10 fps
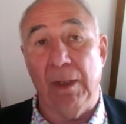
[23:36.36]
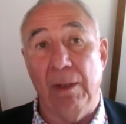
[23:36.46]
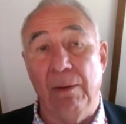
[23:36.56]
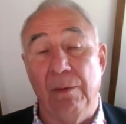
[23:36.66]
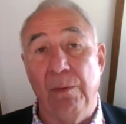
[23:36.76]

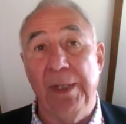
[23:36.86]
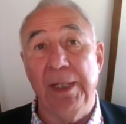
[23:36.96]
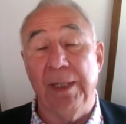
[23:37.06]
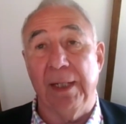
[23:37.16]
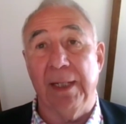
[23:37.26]

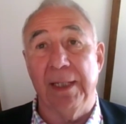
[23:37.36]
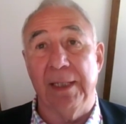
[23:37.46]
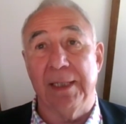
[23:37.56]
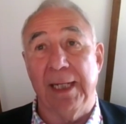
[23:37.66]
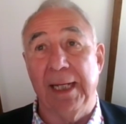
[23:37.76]
we
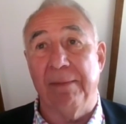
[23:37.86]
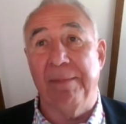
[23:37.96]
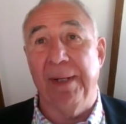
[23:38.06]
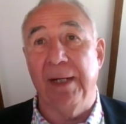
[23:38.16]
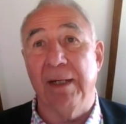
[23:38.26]
can take
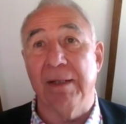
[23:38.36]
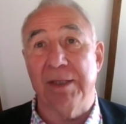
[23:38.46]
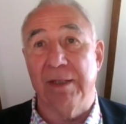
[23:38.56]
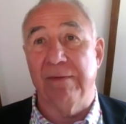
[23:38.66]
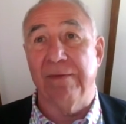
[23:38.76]

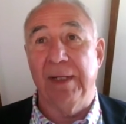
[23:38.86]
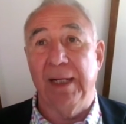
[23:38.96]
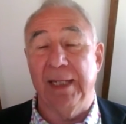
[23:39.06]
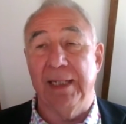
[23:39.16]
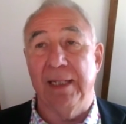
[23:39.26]
part of
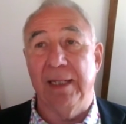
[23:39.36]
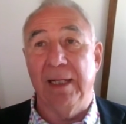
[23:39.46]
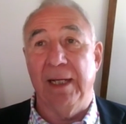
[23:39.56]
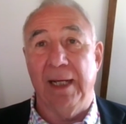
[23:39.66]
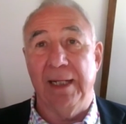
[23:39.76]

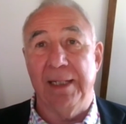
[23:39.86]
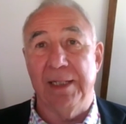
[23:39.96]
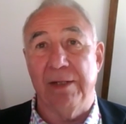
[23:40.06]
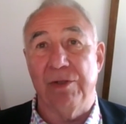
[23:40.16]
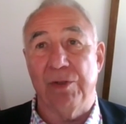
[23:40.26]

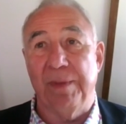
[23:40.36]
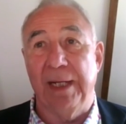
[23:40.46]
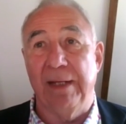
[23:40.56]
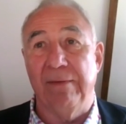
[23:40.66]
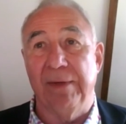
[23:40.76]
antisocial
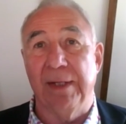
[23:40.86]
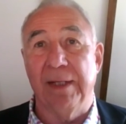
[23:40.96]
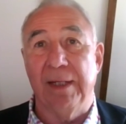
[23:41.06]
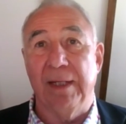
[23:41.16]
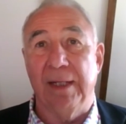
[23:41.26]
behaviour
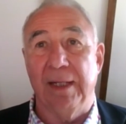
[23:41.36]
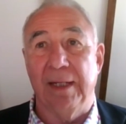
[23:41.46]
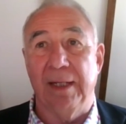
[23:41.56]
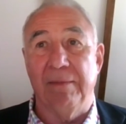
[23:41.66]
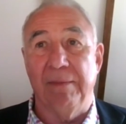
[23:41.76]

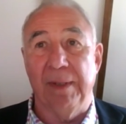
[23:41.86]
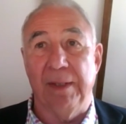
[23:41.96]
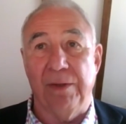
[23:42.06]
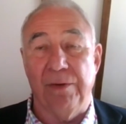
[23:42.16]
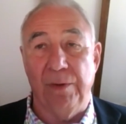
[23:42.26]

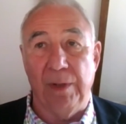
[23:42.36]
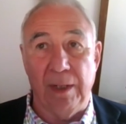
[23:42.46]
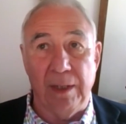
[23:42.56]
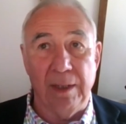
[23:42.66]
through our